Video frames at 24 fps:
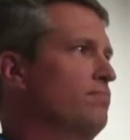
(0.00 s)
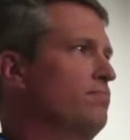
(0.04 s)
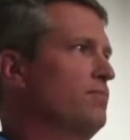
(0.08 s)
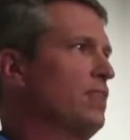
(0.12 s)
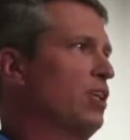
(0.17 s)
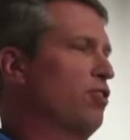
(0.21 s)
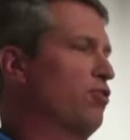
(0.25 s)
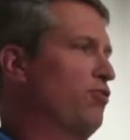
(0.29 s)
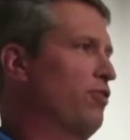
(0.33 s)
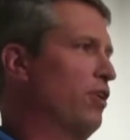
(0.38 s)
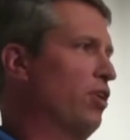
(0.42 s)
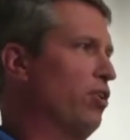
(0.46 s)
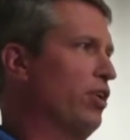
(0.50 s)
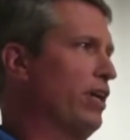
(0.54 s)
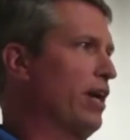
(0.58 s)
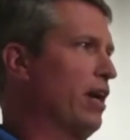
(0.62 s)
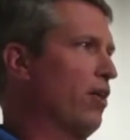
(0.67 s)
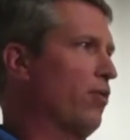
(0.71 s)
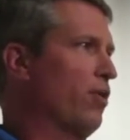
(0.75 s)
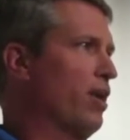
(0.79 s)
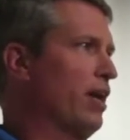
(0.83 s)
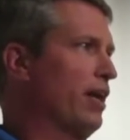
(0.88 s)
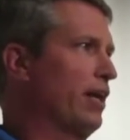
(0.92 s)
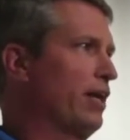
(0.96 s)
That's fairly
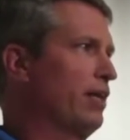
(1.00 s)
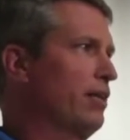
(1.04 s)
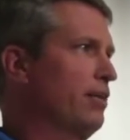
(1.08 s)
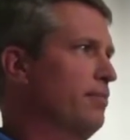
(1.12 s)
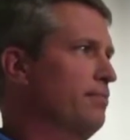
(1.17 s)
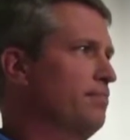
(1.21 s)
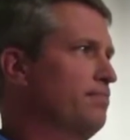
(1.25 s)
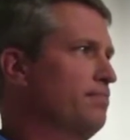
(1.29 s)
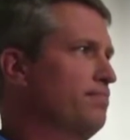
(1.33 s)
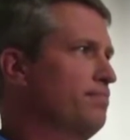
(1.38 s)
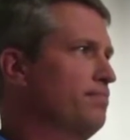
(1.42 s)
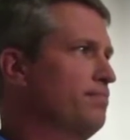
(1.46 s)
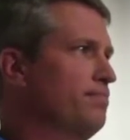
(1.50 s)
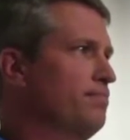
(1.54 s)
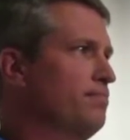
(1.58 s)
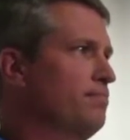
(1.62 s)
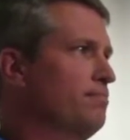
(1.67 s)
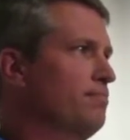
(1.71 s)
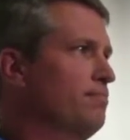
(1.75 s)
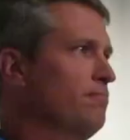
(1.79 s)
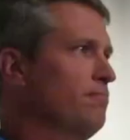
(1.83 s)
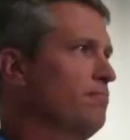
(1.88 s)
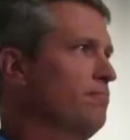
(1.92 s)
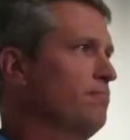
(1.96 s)
ironic,
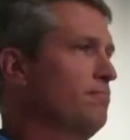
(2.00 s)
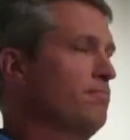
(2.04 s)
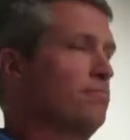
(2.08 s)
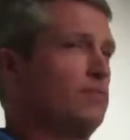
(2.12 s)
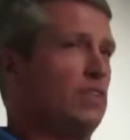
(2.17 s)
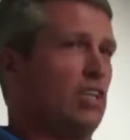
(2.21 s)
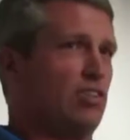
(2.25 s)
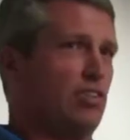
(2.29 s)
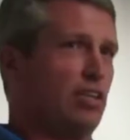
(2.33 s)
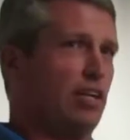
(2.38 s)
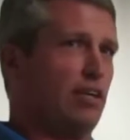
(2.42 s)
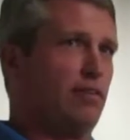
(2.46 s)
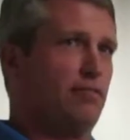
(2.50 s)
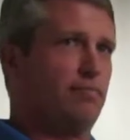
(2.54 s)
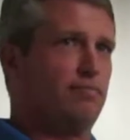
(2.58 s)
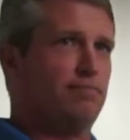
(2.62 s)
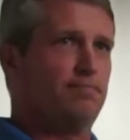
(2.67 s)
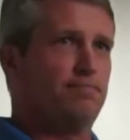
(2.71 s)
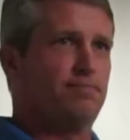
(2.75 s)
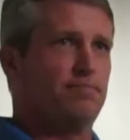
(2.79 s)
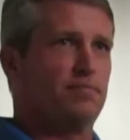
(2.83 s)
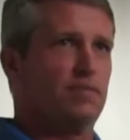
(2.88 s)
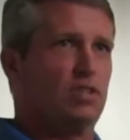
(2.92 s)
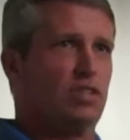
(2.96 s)
isn't it?
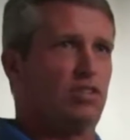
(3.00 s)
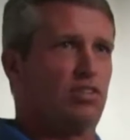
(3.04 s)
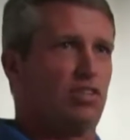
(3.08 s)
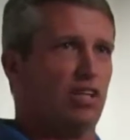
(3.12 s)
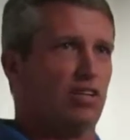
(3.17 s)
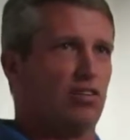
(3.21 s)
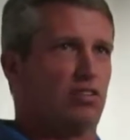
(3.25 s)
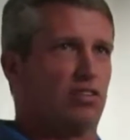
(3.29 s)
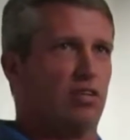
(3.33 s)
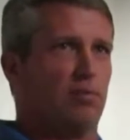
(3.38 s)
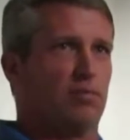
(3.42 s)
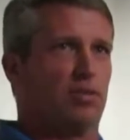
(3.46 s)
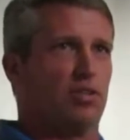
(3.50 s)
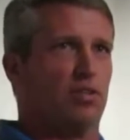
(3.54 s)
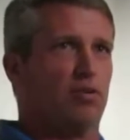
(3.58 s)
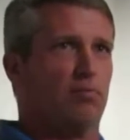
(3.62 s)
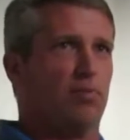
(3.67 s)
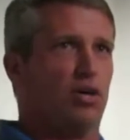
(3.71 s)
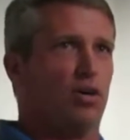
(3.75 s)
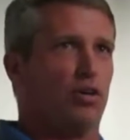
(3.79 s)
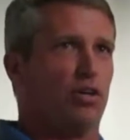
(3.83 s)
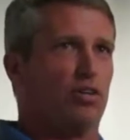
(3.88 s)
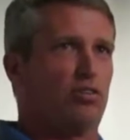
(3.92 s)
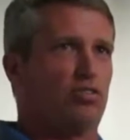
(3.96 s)
It says something
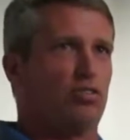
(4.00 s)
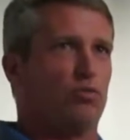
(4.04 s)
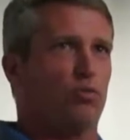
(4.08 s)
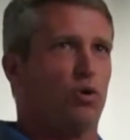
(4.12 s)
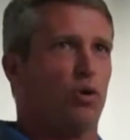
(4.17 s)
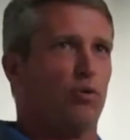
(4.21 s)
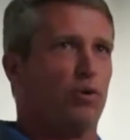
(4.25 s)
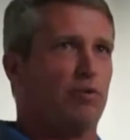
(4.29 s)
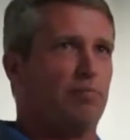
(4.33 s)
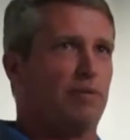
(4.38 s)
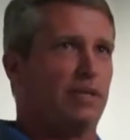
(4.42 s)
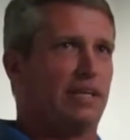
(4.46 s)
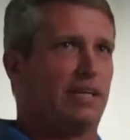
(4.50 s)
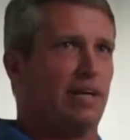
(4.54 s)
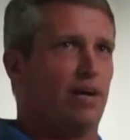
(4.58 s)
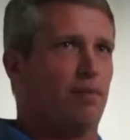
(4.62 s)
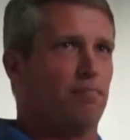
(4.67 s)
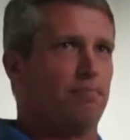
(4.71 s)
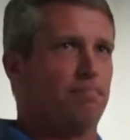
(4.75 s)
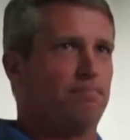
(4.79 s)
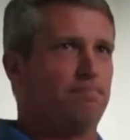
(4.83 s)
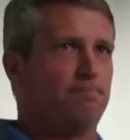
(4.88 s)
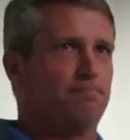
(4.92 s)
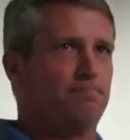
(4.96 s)
about us and what we
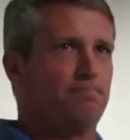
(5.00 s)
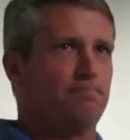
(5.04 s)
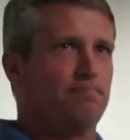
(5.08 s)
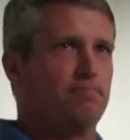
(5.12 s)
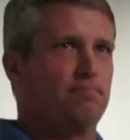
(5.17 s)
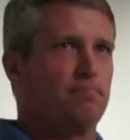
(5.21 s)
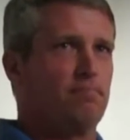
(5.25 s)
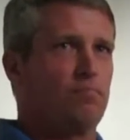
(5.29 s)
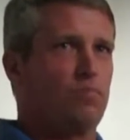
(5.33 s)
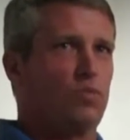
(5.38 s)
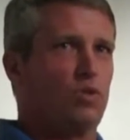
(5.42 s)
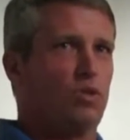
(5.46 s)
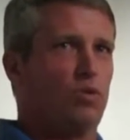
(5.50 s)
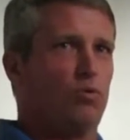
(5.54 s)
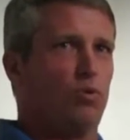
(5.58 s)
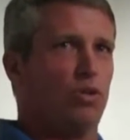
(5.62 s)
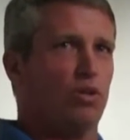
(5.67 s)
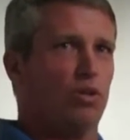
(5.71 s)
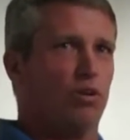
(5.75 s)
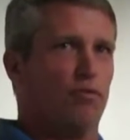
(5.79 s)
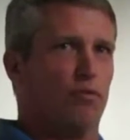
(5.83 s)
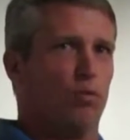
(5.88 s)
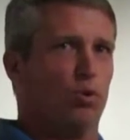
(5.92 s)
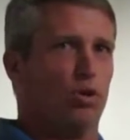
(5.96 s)
become.
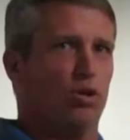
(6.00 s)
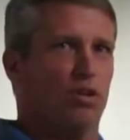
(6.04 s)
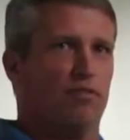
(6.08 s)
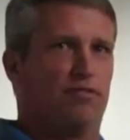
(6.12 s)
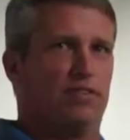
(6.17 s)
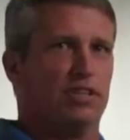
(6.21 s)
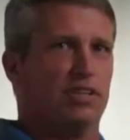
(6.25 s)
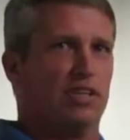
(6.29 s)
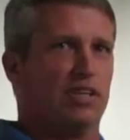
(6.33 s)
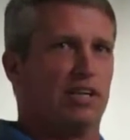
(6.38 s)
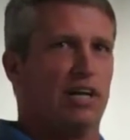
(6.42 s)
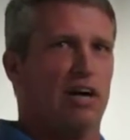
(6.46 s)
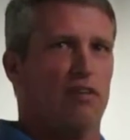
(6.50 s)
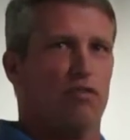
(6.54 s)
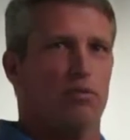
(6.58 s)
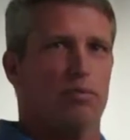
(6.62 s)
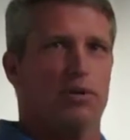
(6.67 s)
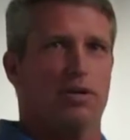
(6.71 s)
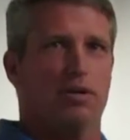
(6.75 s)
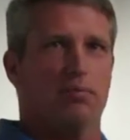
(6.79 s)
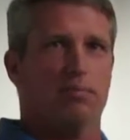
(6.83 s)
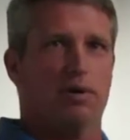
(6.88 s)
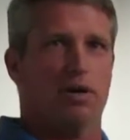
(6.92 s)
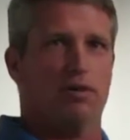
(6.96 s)
We're lifting the
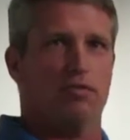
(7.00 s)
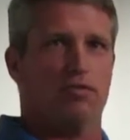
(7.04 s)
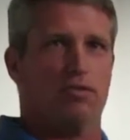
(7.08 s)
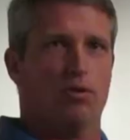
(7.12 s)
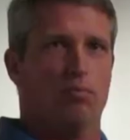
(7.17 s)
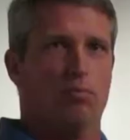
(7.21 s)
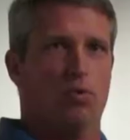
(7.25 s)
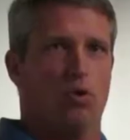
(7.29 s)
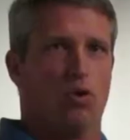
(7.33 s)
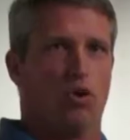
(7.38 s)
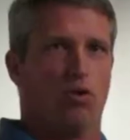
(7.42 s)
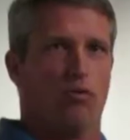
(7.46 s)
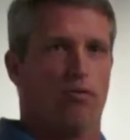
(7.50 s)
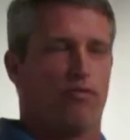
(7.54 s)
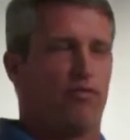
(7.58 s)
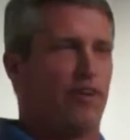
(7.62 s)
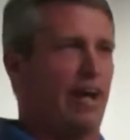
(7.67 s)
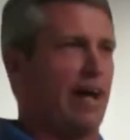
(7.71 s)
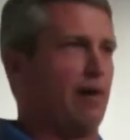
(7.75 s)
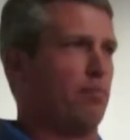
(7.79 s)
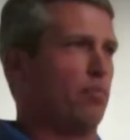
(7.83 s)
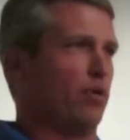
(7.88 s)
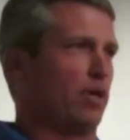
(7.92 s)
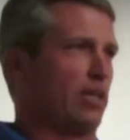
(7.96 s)
government above the moral
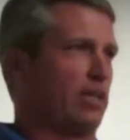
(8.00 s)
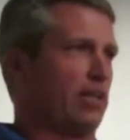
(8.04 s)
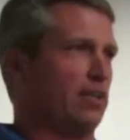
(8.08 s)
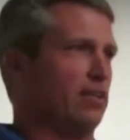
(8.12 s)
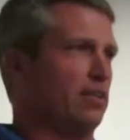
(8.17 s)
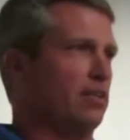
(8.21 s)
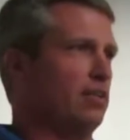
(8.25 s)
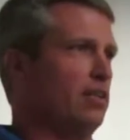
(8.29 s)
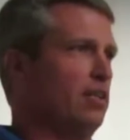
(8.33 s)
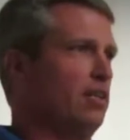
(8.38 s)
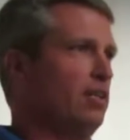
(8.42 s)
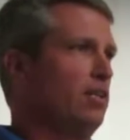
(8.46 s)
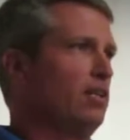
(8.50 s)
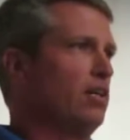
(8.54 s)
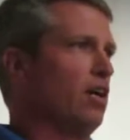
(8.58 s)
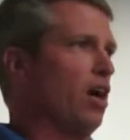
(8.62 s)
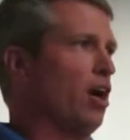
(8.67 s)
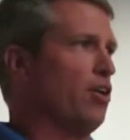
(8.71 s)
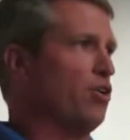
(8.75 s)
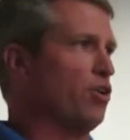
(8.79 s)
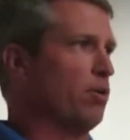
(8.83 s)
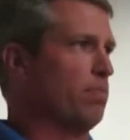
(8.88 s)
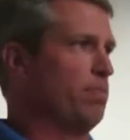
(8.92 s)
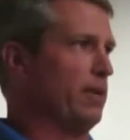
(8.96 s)
fabric and
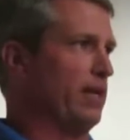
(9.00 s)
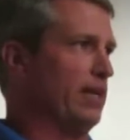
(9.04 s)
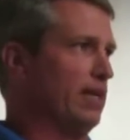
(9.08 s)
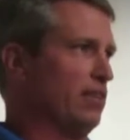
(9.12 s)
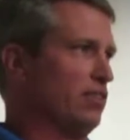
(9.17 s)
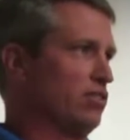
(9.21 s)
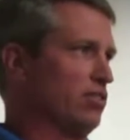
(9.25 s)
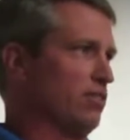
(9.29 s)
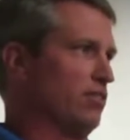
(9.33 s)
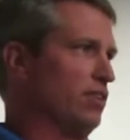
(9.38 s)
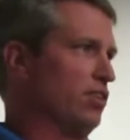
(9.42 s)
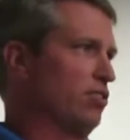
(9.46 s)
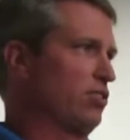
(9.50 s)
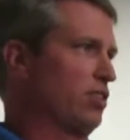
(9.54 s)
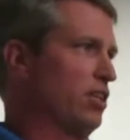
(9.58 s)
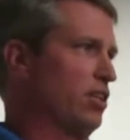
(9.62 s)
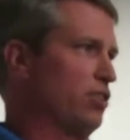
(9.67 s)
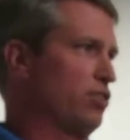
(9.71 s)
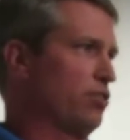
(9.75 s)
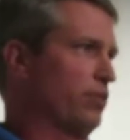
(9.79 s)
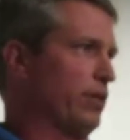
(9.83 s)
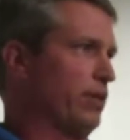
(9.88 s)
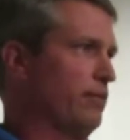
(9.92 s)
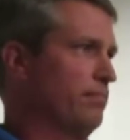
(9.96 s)
underpinnings of this
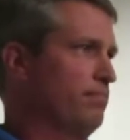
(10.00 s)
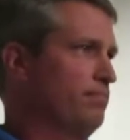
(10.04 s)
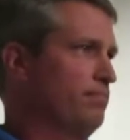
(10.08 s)
country.